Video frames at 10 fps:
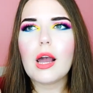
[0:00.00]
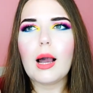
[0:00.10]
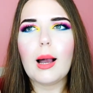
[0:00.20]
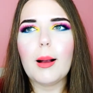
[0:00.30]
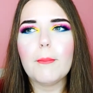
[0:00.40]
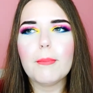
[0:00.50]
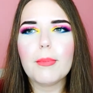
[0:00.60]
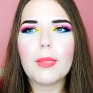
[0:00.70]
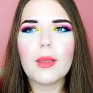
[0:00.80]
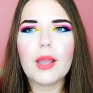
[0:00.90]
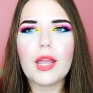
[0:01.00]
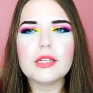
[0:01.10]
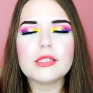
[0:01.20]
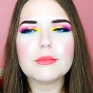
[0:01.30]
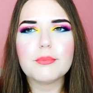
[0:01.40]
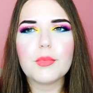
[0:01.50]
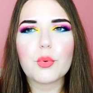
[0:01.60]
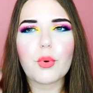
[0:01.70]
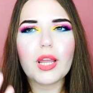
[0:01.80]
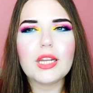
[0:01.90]
And
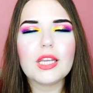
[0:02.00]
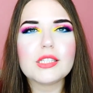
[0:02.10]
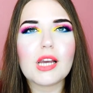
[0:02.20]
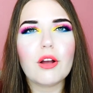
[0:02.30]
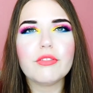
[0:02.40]
writing it down,